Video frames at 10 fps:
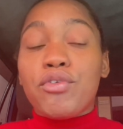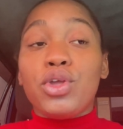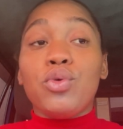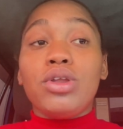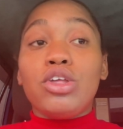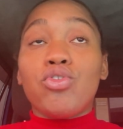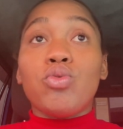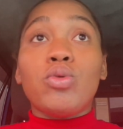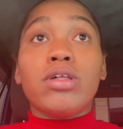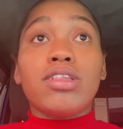You need
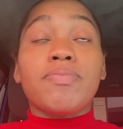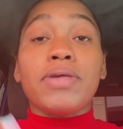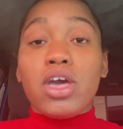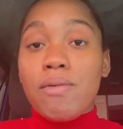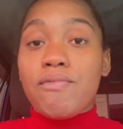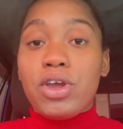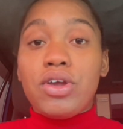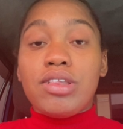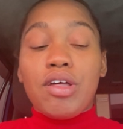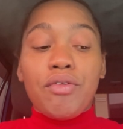to speak up for
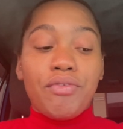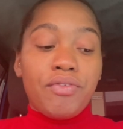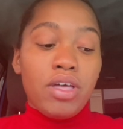yourself.